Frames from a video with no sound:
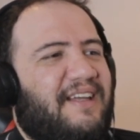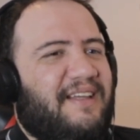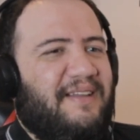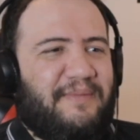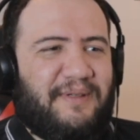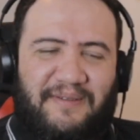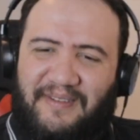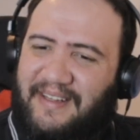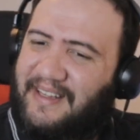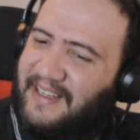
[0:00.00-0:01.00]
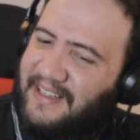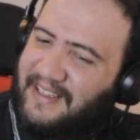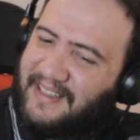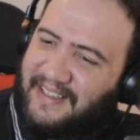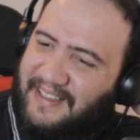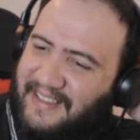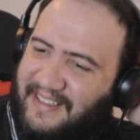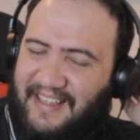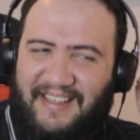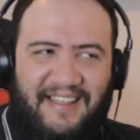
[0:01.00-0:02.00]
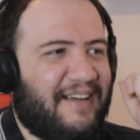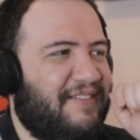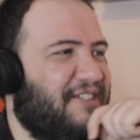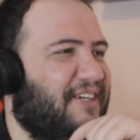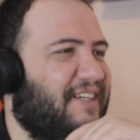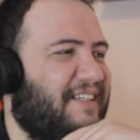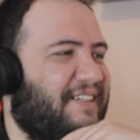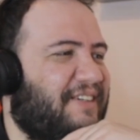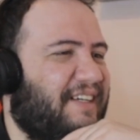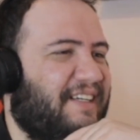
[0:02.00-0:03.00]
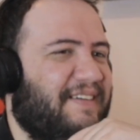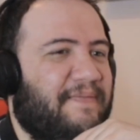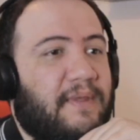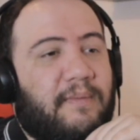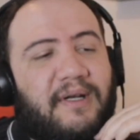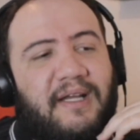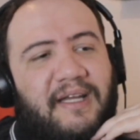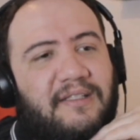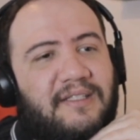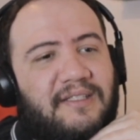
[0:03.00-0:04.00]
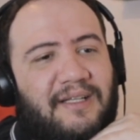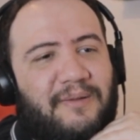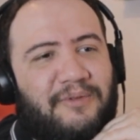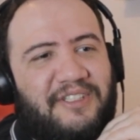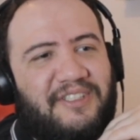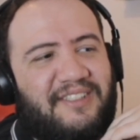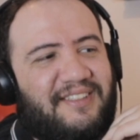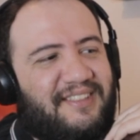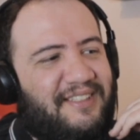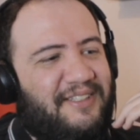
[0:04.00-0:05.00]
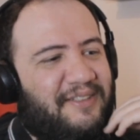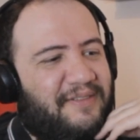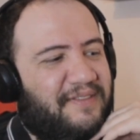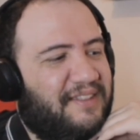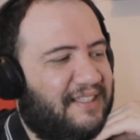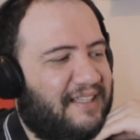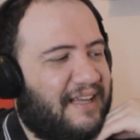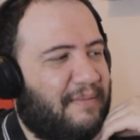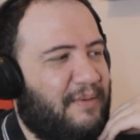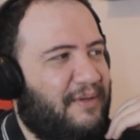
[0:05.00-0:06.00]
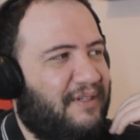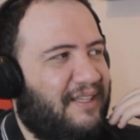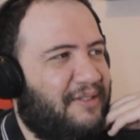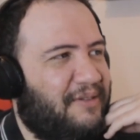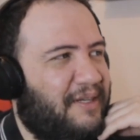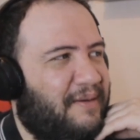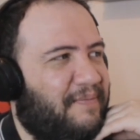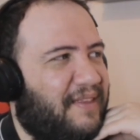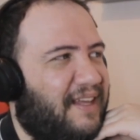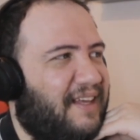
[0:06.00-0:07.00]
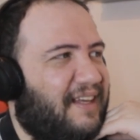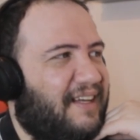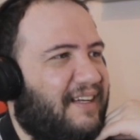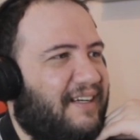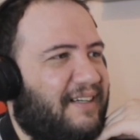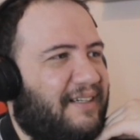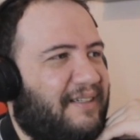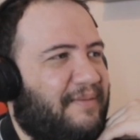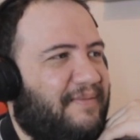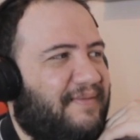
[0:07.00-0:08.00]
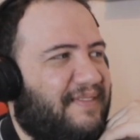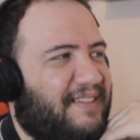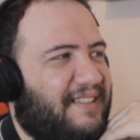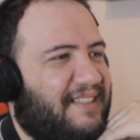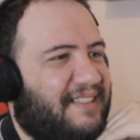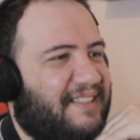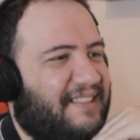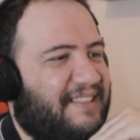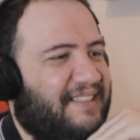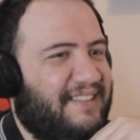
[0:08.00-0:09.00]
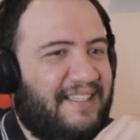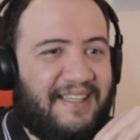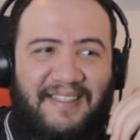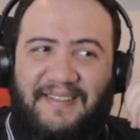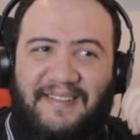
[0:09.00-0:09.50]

but nah, having chocolate in your head. But hey, it's a celebration, you know, happy birthday to him. Um, yeah,